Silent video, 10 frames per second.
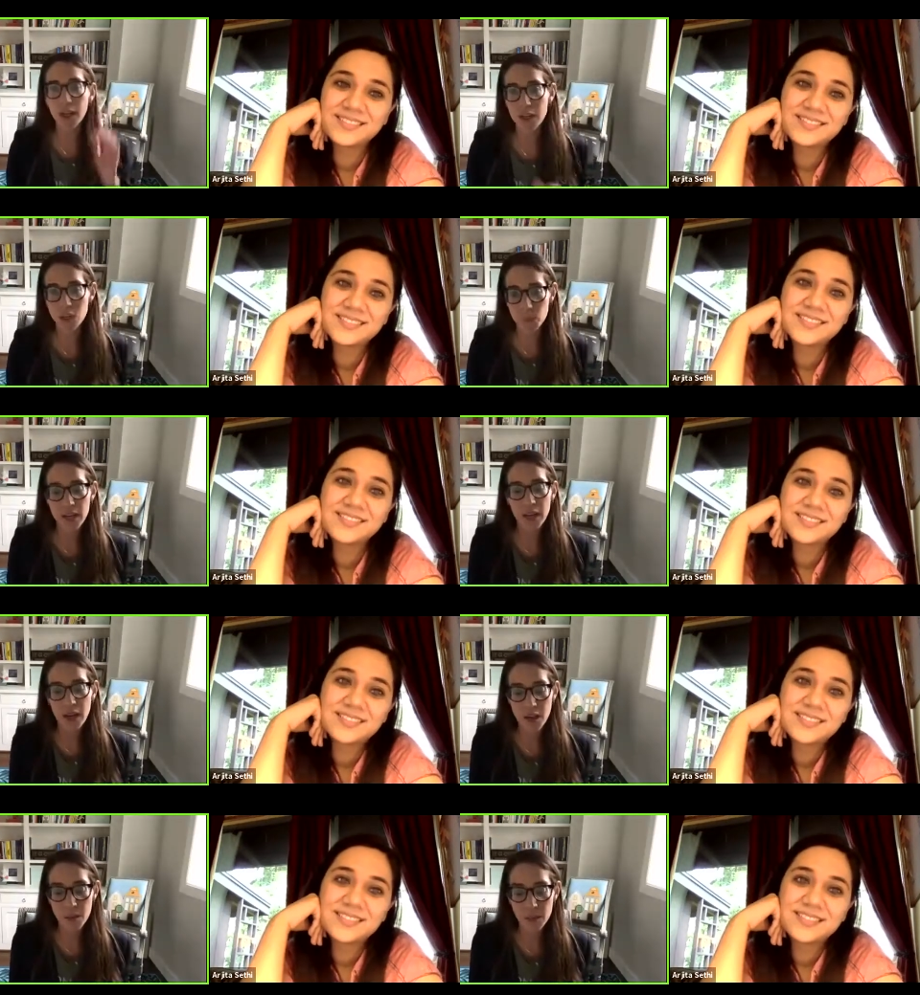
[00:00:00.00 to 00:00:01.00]
Speaker 1: And it's
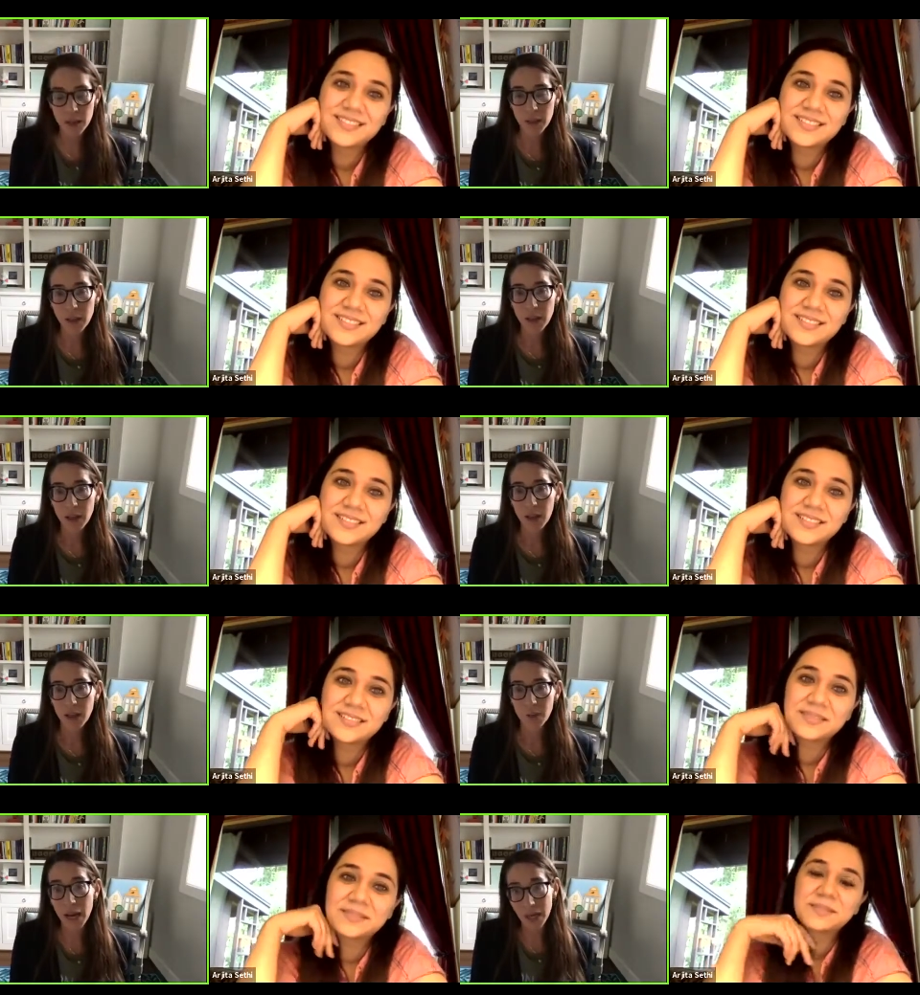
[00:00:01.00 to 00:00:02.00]
become,
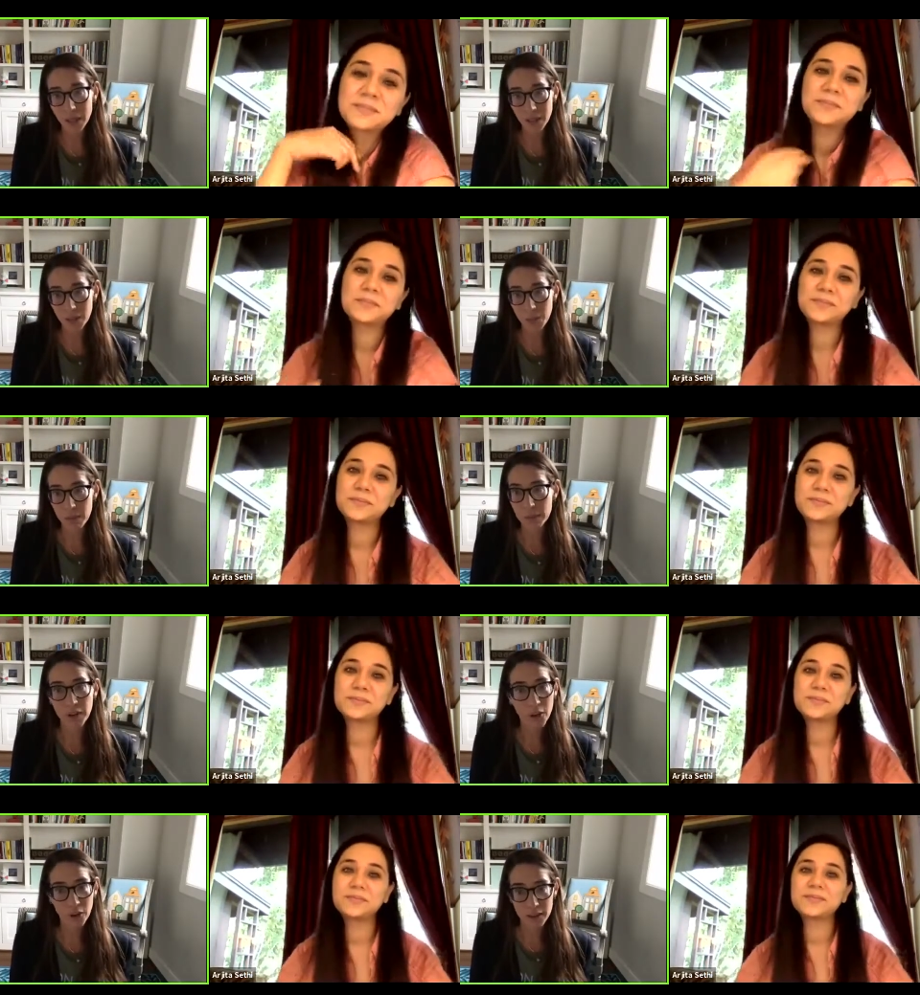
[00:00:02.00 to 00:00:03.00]
uh, I think, probably
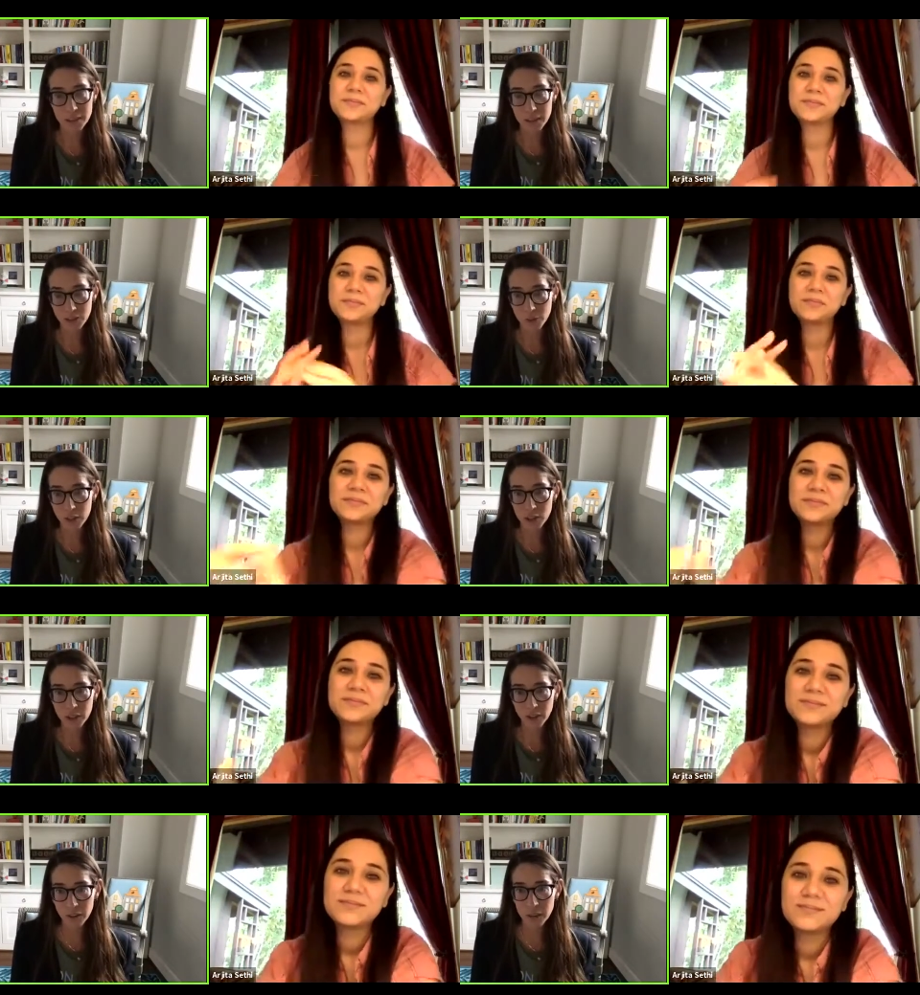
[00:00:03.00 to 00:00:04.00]
our greatest
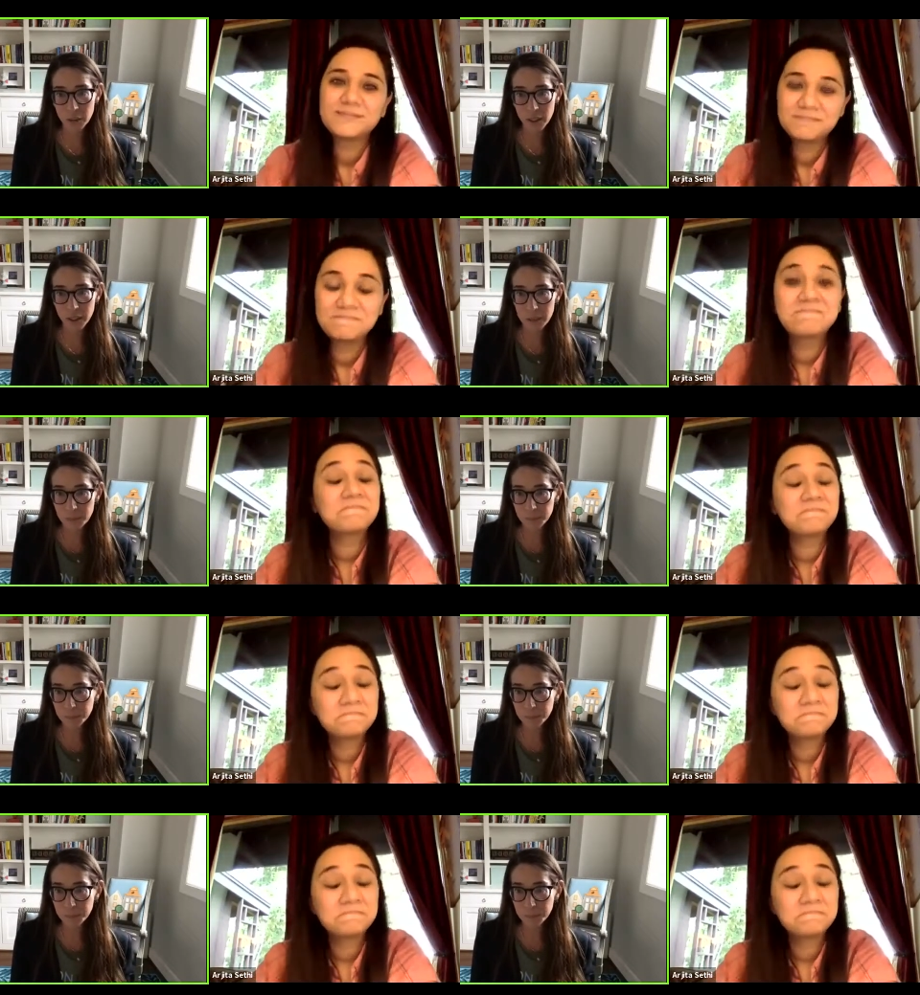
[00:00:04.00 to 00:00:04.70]
differentiator in the market.